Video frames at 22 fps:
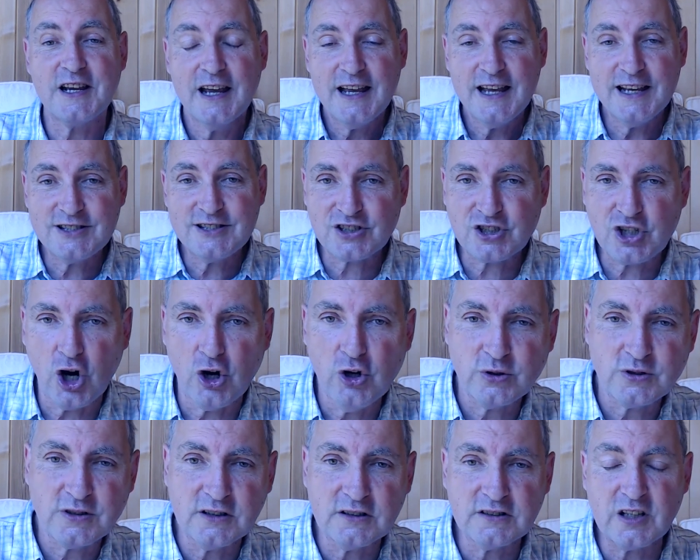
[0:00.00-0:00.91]
his
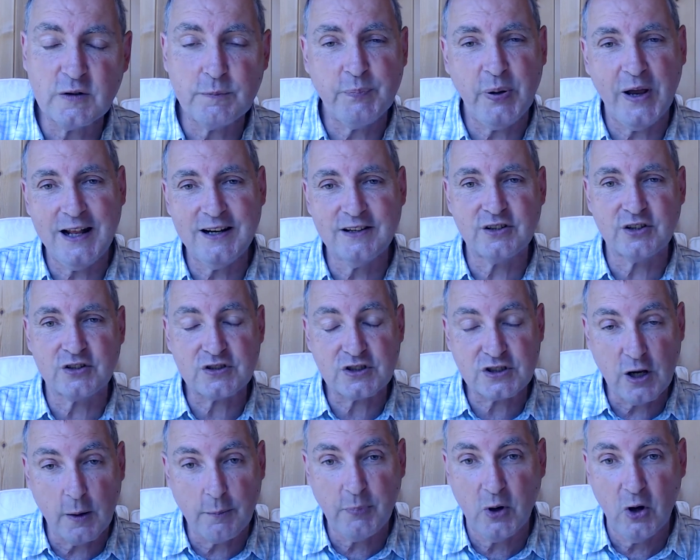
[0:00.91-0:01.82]
total dependence
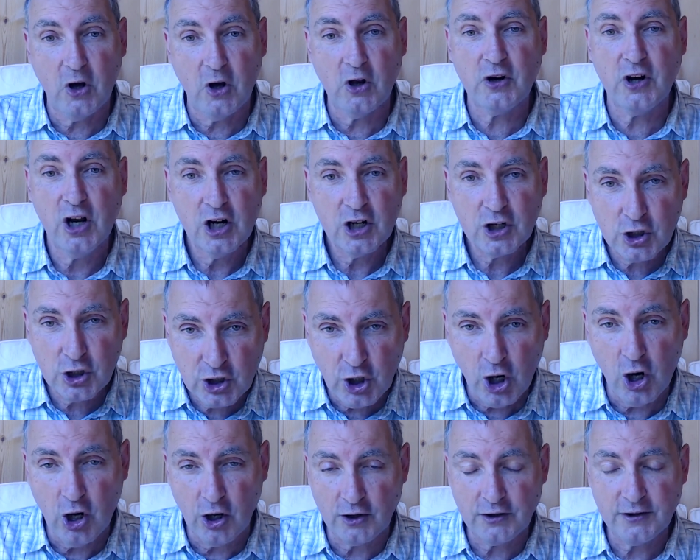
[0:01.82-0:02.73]
upon
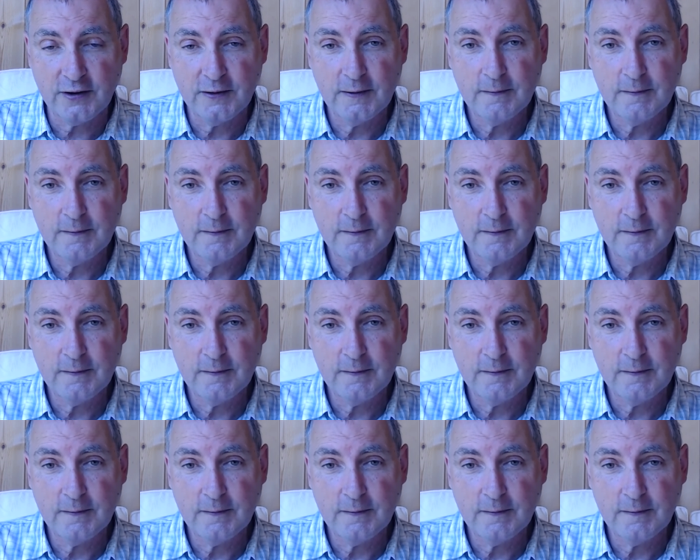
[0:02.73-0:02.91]
God.